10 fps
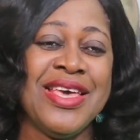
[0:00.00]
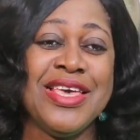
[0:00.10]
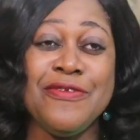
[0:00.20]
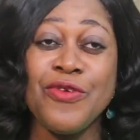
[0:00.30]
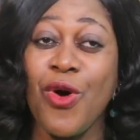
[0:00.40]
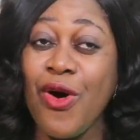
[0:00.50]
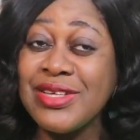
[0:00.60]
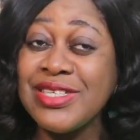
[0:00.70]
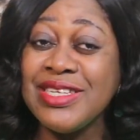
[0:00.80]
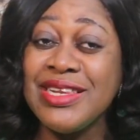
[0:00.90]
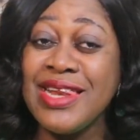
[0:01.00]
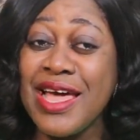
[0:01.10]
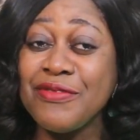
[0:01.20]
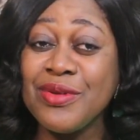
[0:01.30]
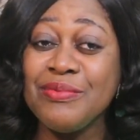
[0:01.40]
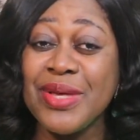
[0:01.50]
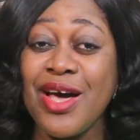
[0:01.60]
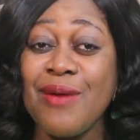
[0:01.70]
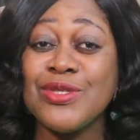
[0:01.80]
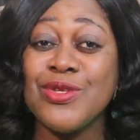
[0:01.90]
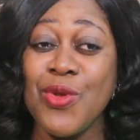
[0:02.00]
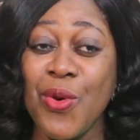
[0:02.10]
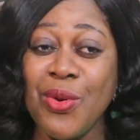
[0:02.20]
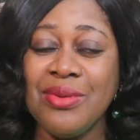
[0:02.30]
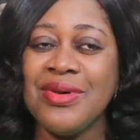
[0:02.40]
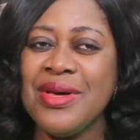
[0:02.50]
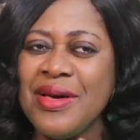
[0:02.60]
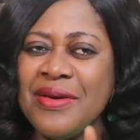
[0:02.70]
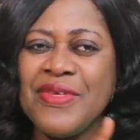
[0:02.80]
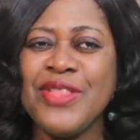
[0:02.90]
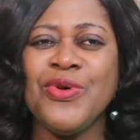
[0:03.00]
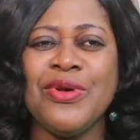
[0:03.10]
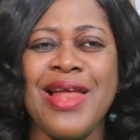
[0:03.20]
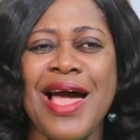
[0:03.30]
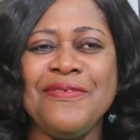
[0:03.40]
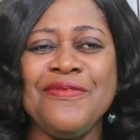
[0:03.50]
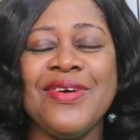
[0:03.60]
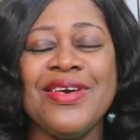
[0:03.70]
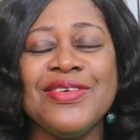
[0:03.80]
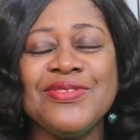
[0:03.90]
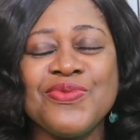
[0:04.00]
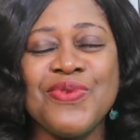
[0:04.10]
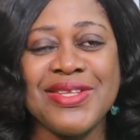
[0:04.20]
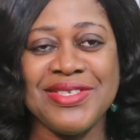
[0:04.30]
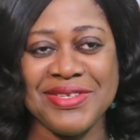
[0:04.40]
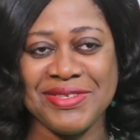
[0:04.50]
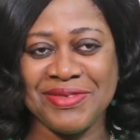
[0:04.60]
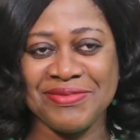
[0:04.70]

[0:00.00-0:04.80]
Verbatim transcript: If your oxygen level becomes low, then your life is threatened.